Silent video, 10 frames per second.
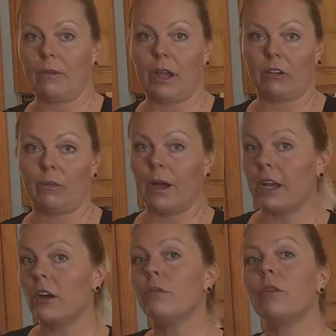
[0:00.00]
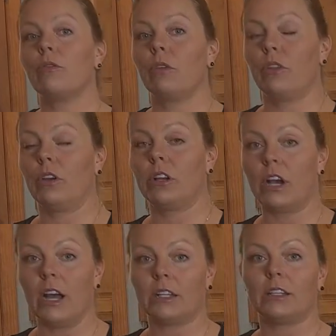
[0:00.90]
microbiome, for the
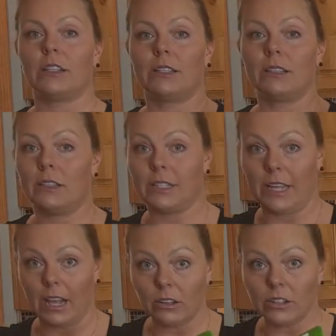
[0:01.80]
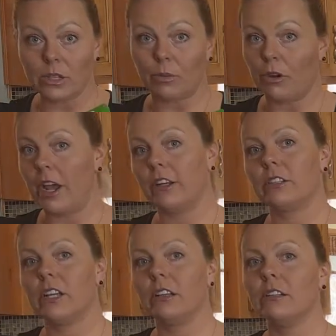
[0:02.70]
gut cells, the parietal
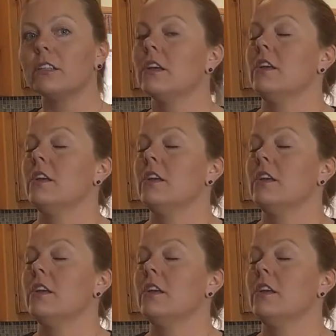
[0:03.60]
cells.